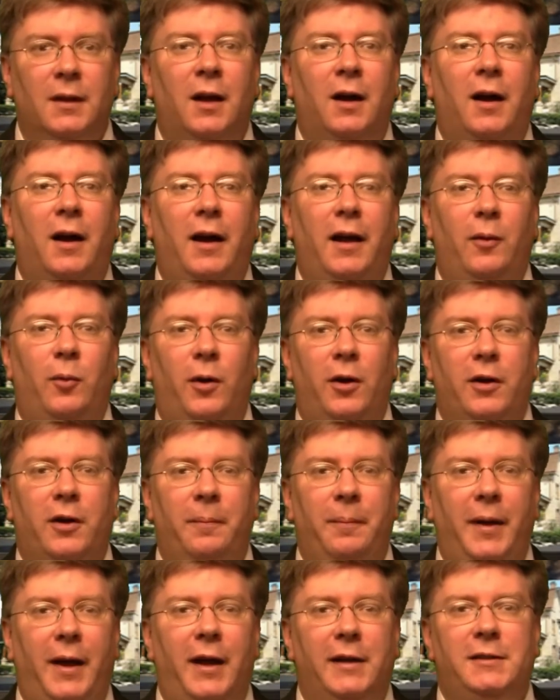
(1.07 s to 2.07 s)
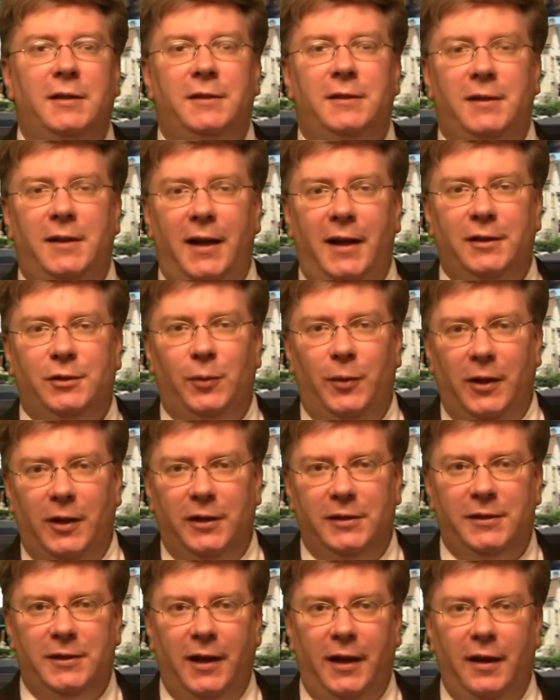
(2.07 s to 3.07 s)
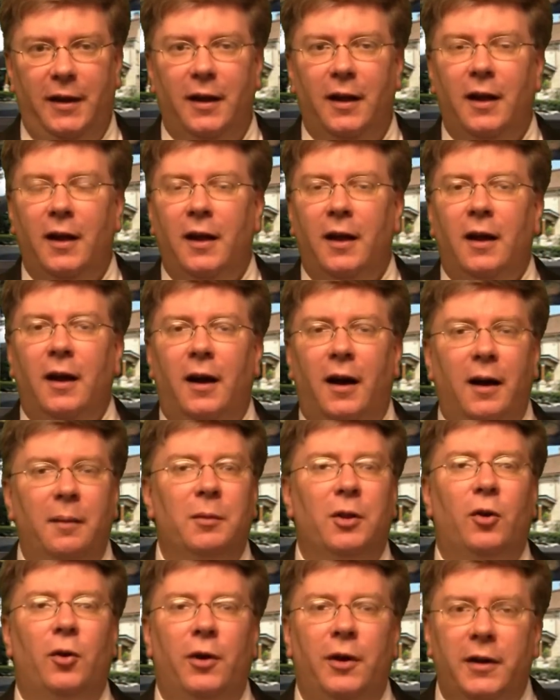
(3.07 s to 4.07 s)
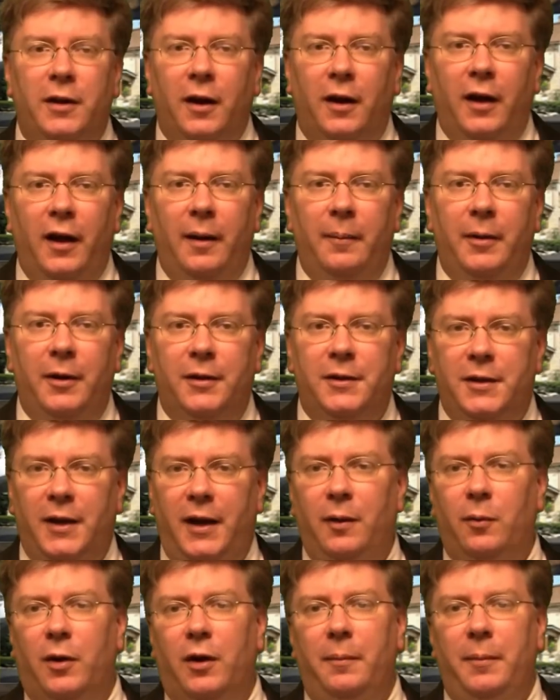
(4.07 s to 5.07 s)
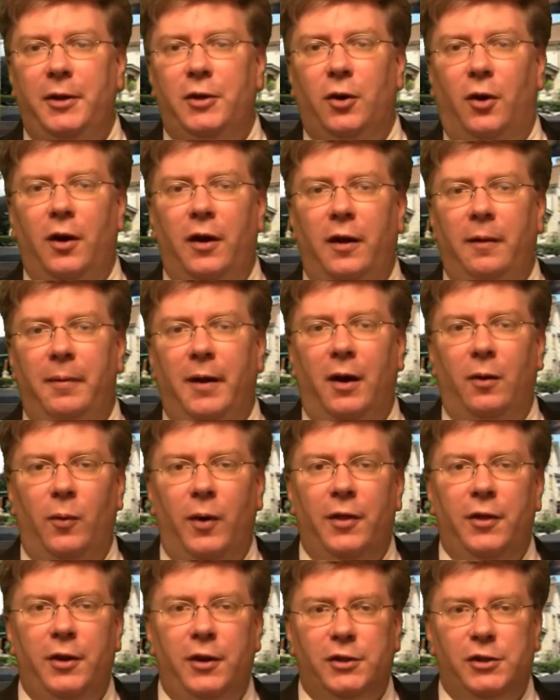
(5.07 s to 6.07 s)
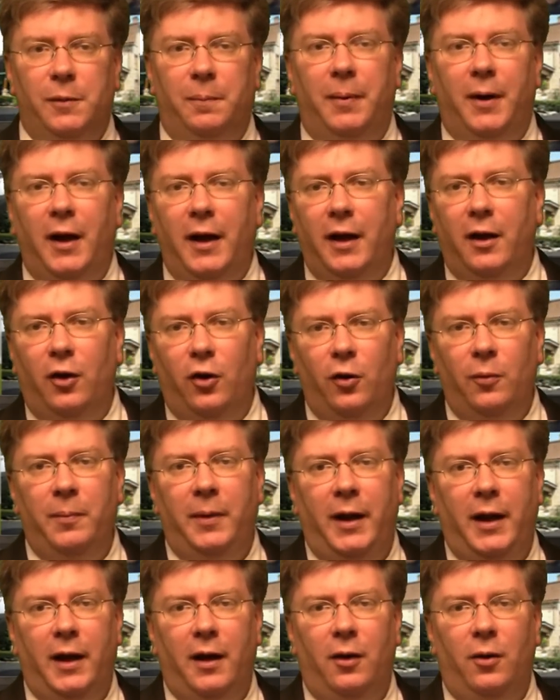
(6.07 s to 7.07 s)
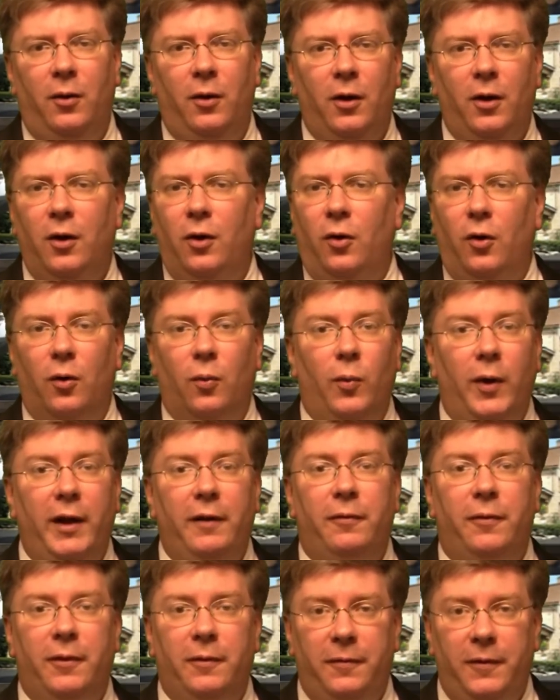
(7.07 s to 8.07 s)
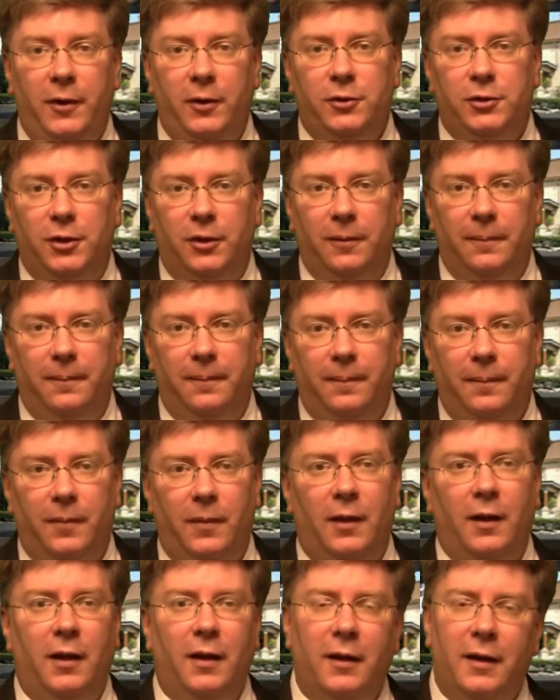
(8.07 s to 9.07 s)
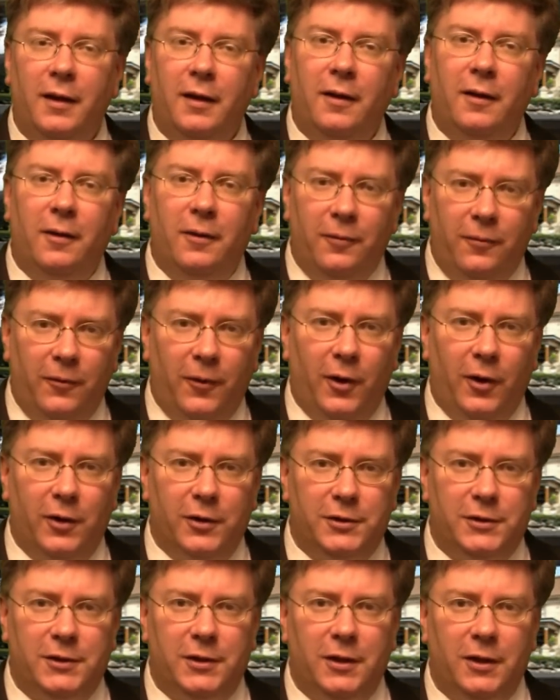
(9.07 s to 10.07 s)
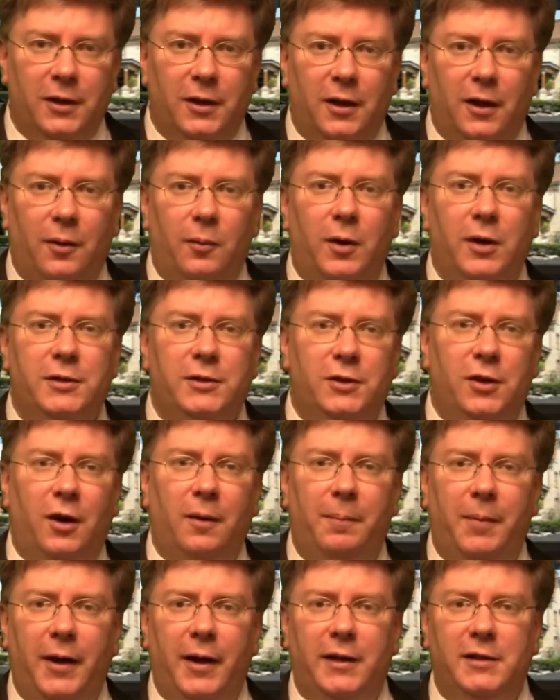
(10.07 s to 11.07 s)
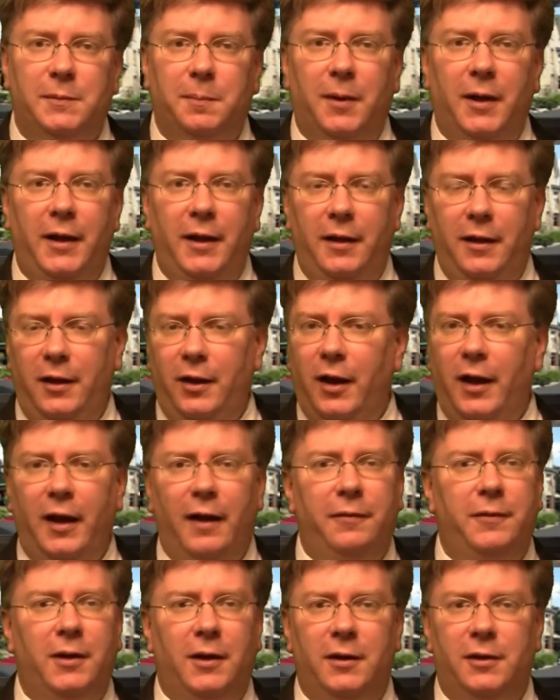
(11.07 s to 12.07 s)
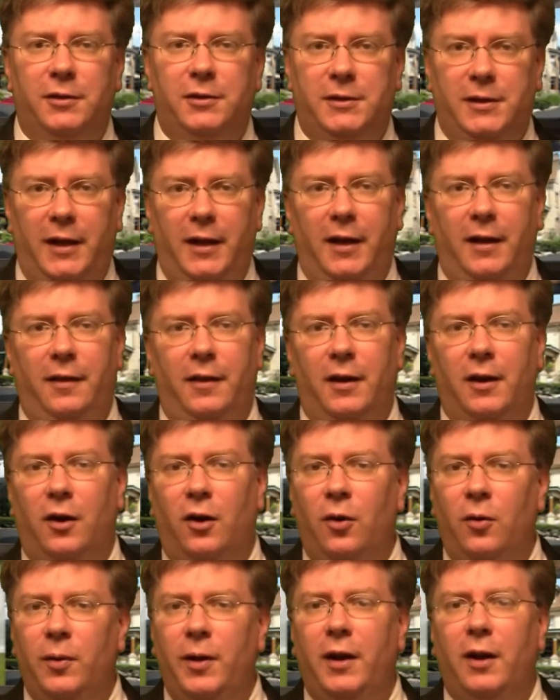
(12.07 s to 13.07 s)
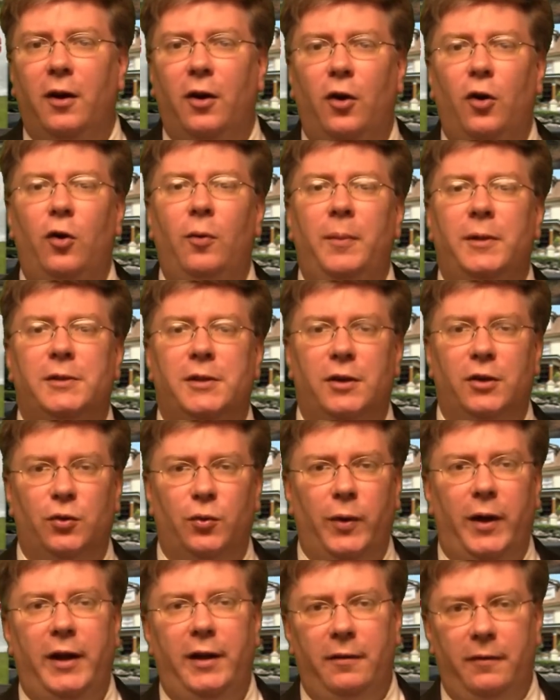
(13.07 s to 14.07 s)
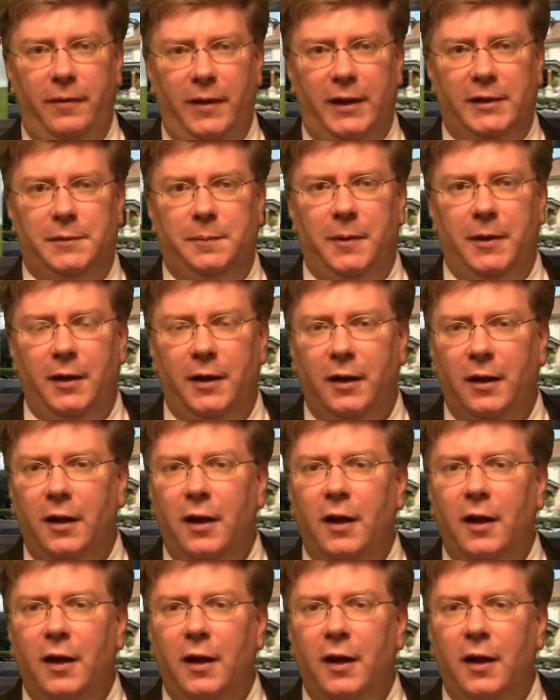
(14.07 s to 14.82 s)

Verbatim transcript: Hi, welcome back to today's real estate. I'm Loren Keim, and today we're going to be talking about whether you should buy a home now or wait for the future. First, I want to start by explaining that you have to understand that owning a home is a great investment.